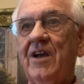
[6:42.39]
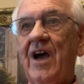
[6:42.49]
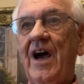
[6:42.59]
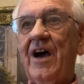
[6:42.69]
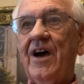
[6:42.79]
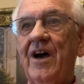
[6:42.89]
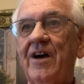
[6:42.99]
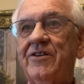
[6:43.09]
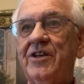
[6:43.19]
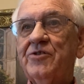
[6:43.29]

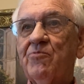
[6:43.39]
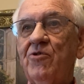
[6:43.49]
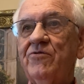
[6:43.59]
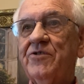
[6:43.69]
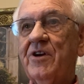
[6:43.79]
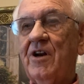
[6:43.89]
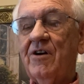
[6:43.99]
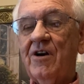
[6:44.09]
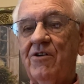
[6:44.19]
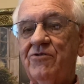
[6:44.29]
uh, disproves the
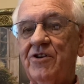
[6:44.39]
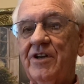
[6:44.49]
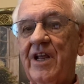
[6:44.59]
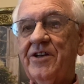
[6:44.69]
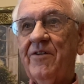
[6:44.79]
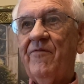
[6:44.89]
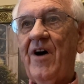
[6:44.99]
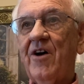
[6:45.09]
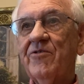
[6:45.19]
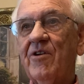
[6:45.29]
conclusion that the
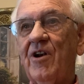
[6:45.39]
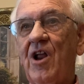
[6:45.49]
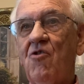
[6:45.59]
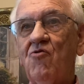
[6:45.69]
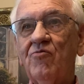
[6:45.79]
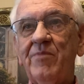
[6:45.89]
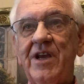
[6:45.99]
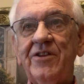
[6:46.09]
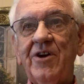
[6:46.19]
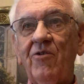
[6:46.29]
Father alone
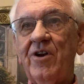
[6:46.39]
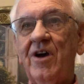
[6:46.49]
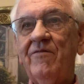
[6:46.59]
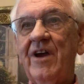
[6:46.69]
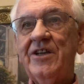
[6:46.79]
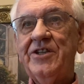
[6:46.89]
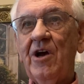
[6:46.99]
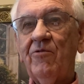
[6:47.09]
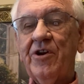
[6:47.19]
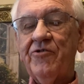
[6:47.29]
be thought of as the
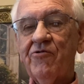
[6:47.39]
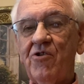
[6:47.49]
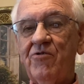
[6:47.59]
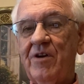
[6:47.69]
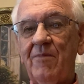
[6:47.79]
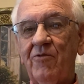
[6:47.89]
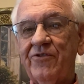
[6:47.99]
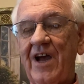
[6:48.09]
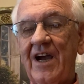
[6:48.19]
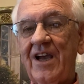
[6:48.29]
only true and most
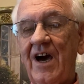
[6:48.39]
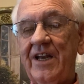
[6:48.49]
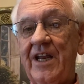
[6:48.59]
high God.